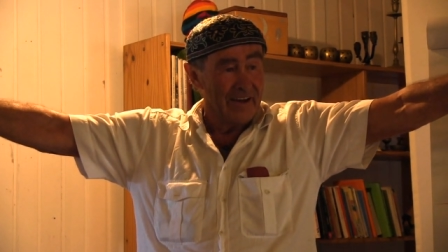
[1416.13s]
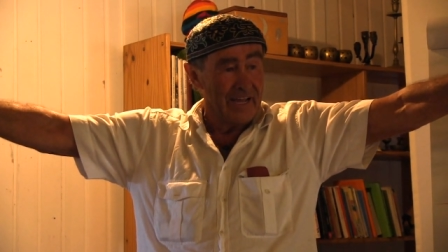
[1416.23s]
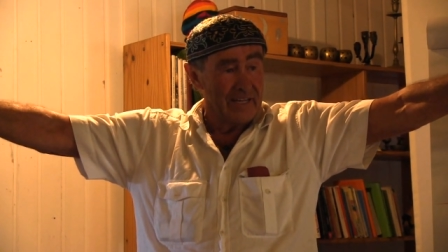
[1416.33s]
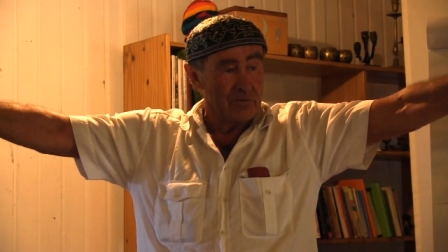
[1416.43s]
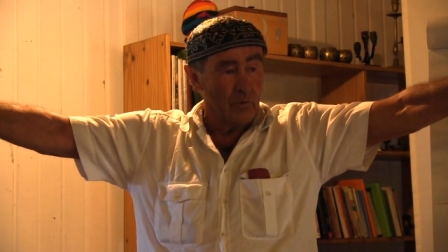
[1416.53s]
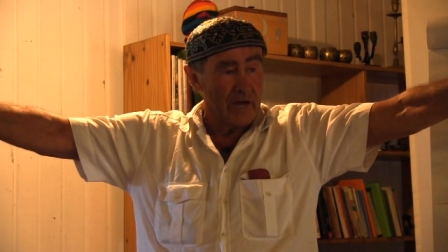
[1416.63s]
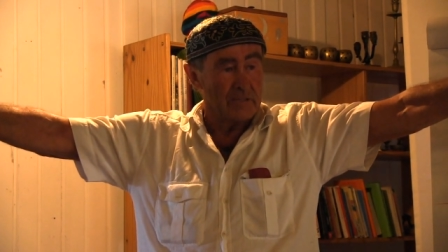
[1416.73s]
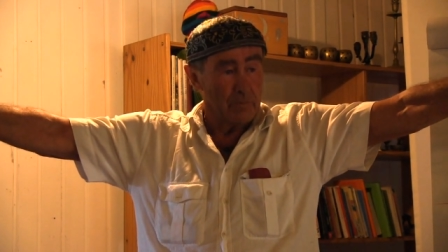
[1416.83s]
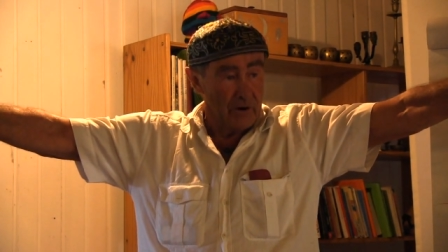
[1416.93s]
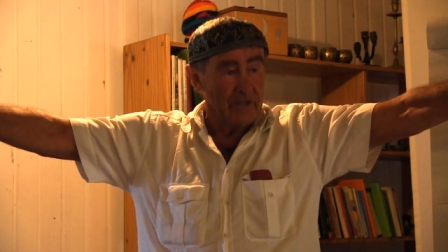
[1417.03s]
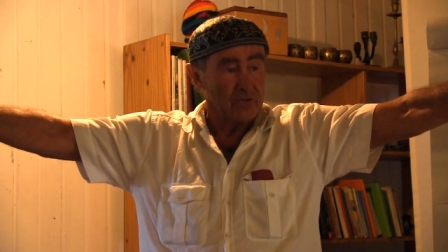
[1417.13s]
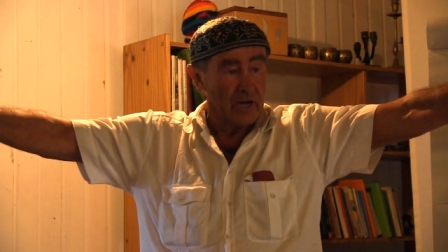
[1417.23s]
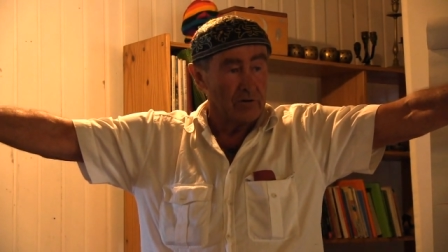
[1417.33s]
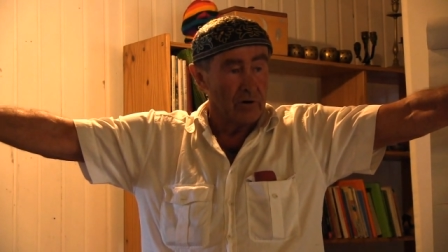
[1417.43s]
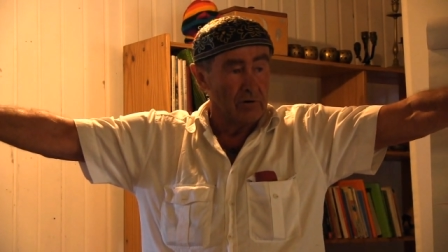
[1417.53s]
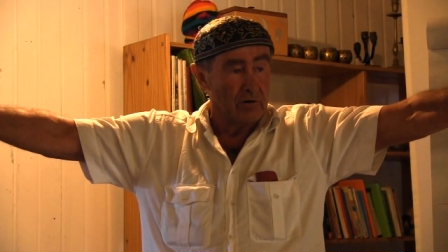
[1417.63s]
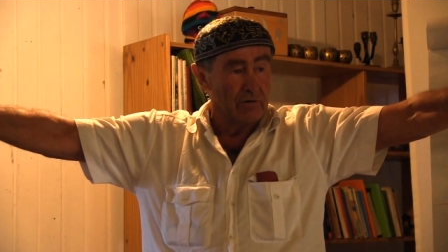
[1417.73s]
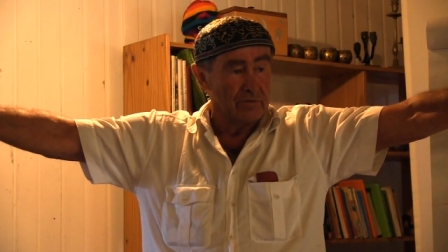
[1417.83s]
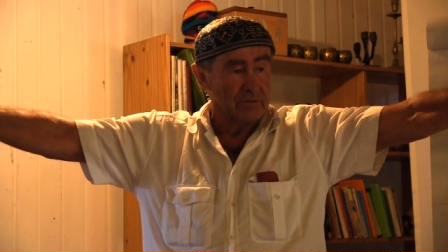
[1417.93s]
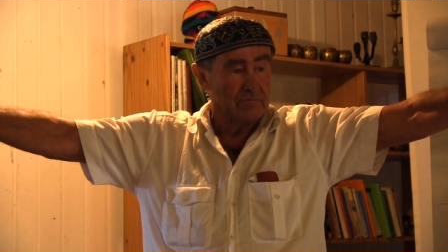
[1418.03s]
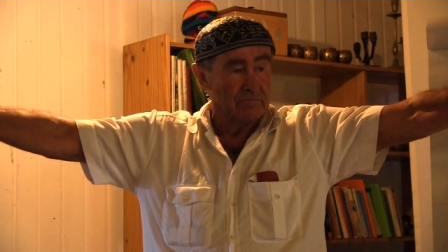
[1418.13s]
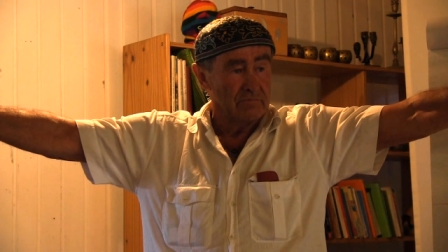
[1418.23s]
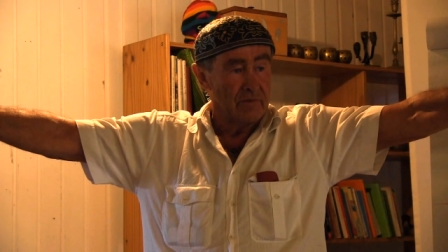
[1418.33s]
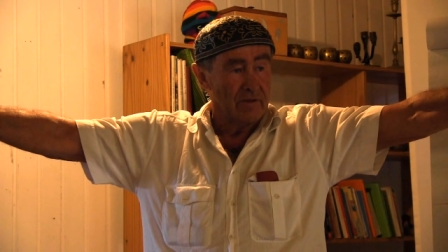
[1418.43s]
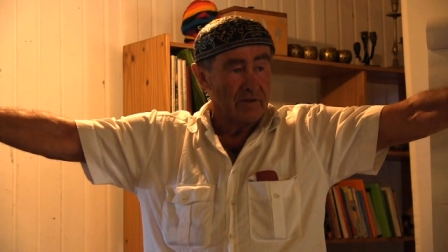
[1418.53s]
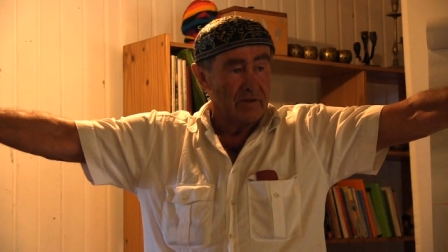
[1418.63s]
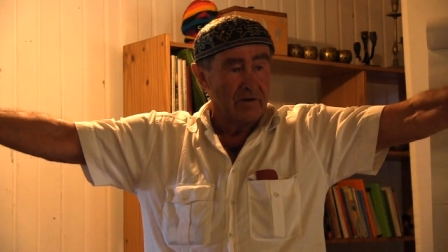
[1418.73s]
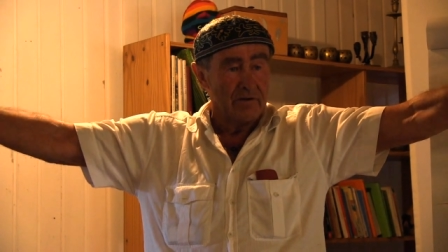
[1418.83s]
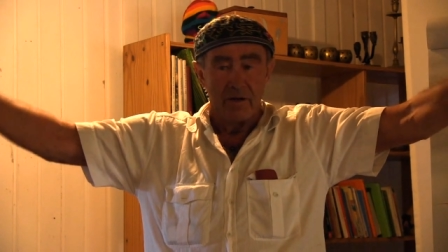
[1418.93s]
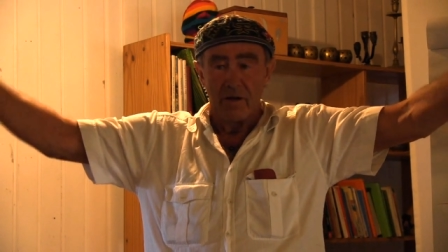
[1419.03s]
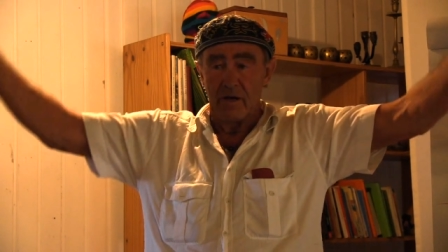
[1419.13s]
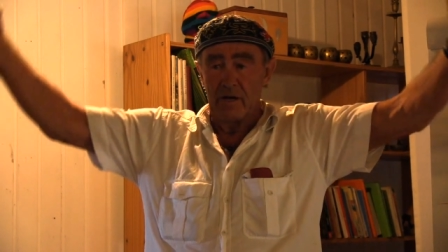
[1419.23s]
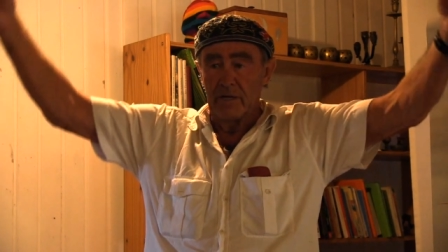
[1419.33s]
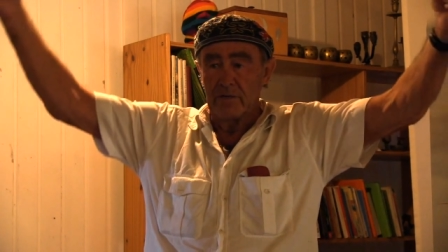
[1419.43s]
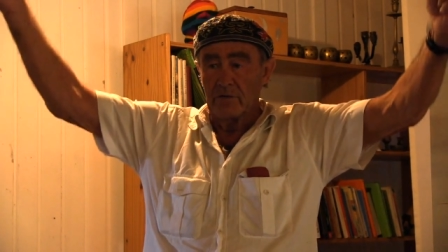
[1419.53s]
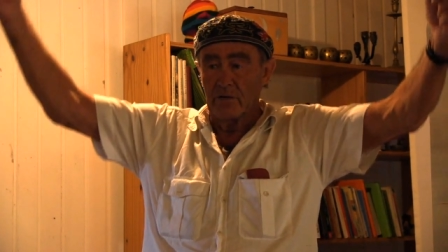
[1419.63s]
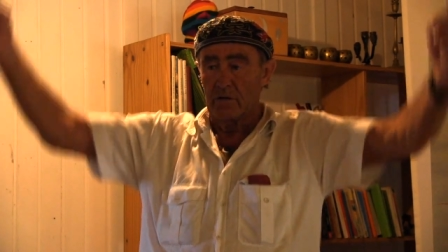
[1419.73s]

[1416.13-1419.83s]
In transparent shadow roofs, and